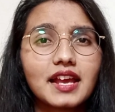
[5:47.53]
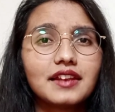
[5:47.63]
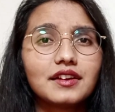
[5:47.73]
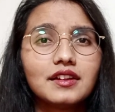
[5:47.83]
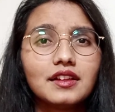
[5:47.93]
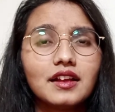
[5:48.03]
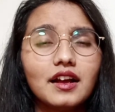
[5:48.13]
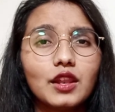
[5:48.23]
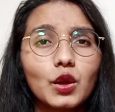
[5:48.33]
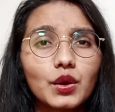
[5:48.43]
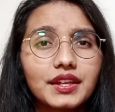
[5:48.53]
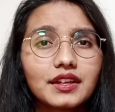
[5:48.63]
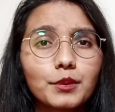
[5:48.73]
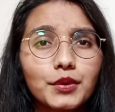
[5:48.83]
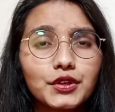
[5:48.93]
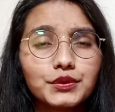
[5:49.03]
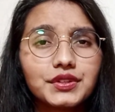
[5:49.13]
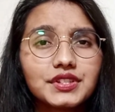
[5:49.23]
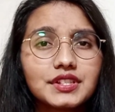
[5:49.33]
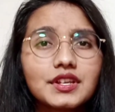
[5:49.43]
and a learning
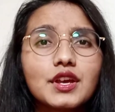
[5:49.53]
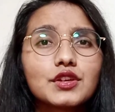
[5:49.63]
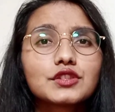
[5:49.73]
opportunity.